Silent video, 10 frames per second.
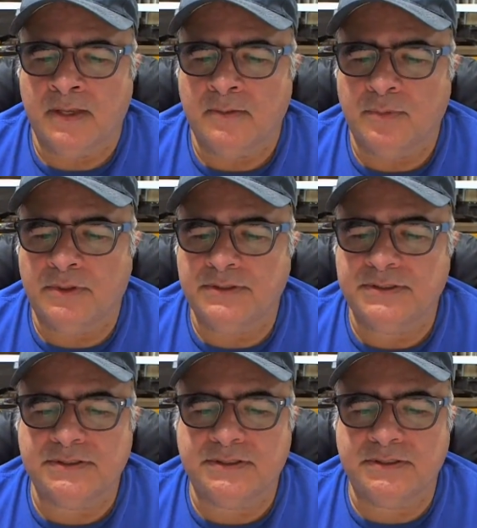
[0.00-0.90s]
Pulley
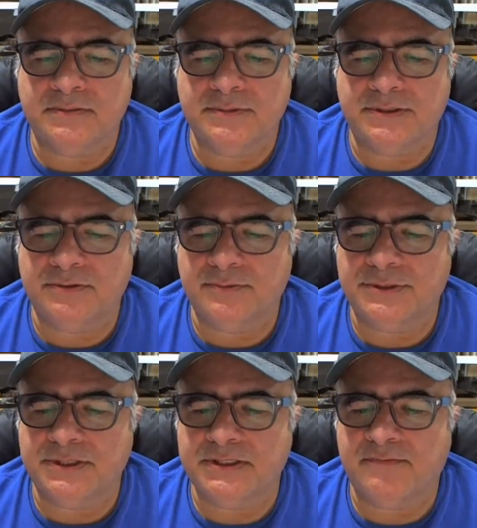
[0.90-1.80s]
systems. Do your
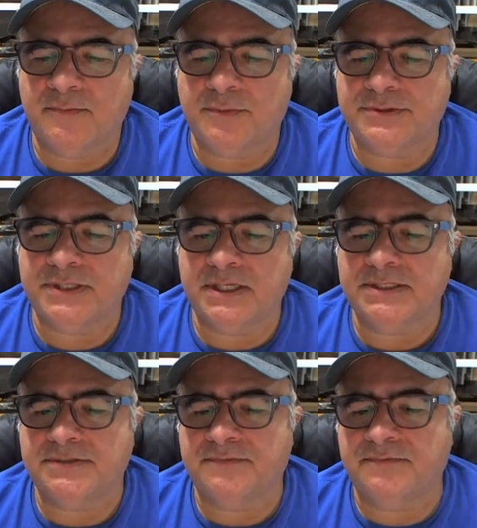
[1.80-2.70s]
machines have a
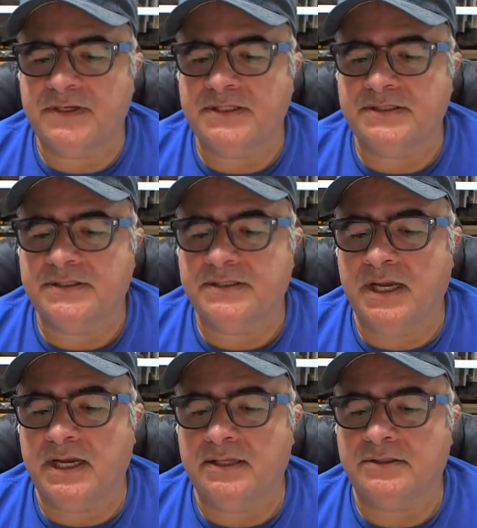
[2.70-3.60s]
percentage feed
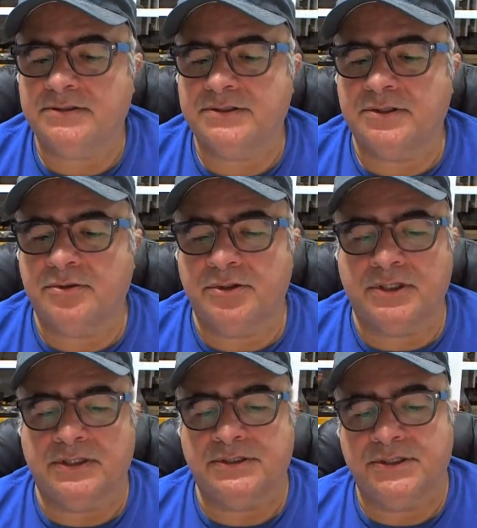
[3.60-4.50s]
dial so you
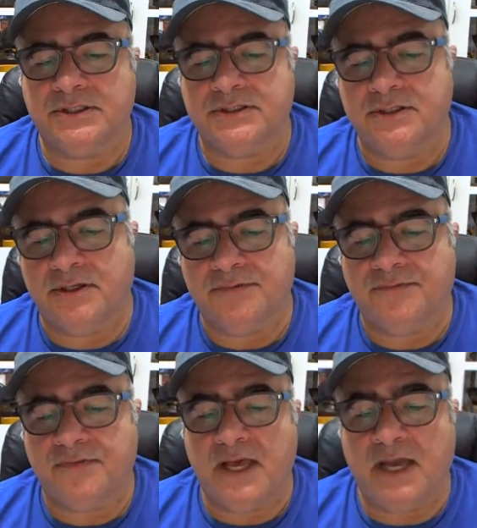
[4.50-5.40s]
can adjust it on the
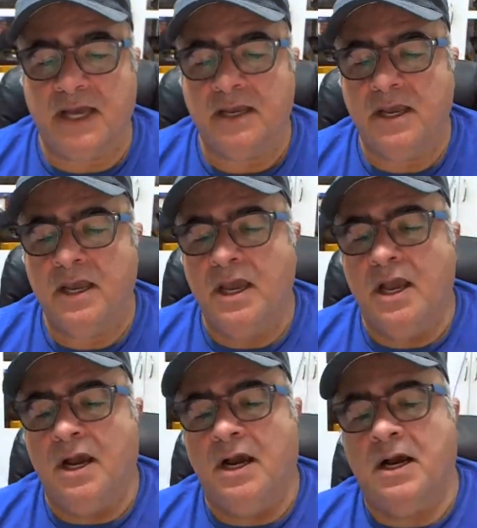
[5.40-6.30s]
fly?
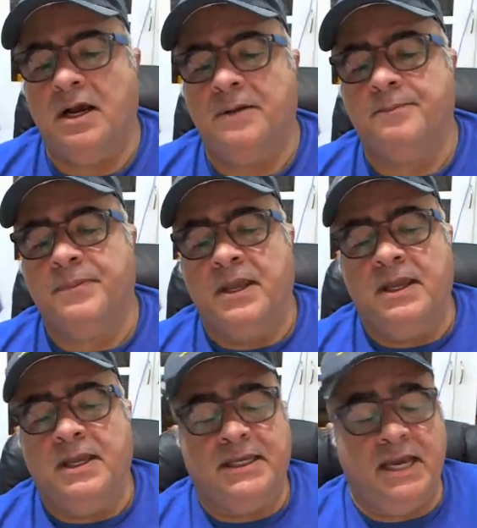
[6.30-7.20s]

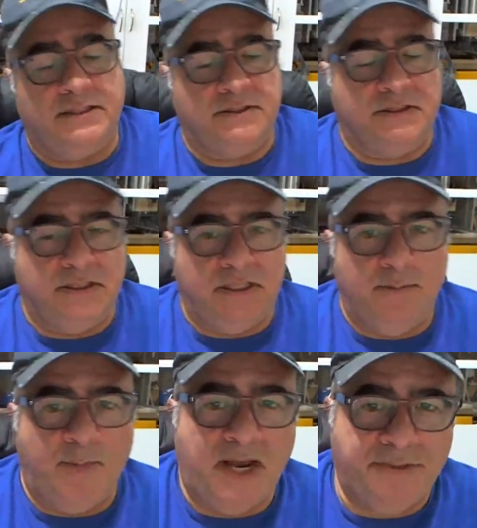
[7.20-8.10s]
Yes, the
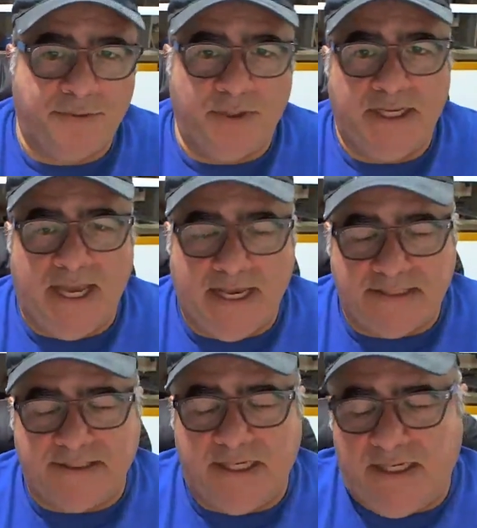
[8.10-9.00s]
Mach 3
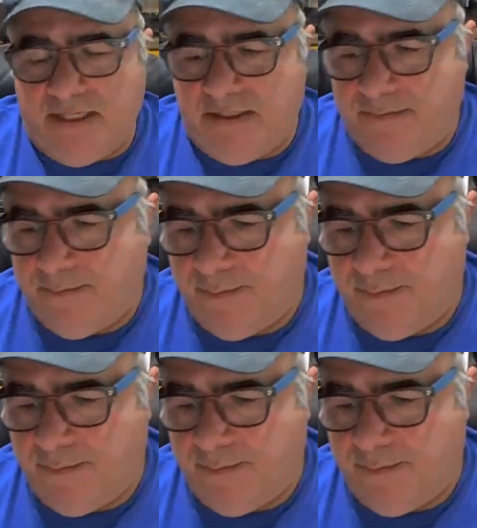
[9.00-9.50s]
has a.